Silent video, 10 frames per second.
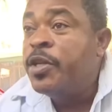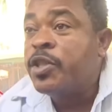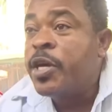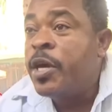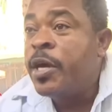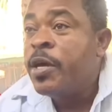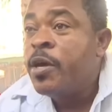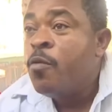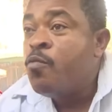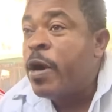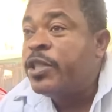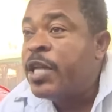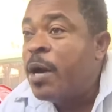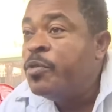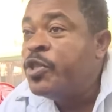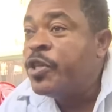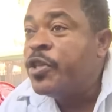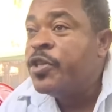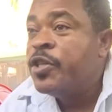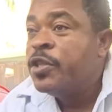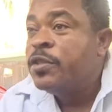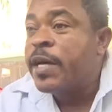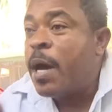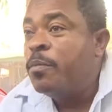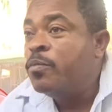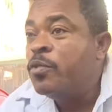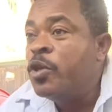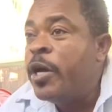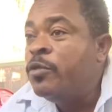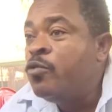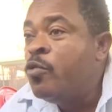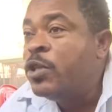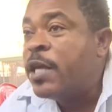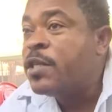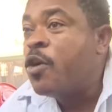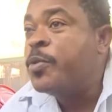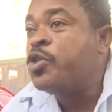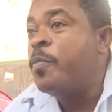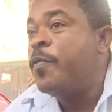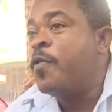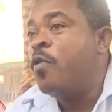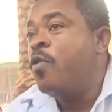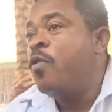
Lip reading: This Mkwachina music. Take them do dancing competition before.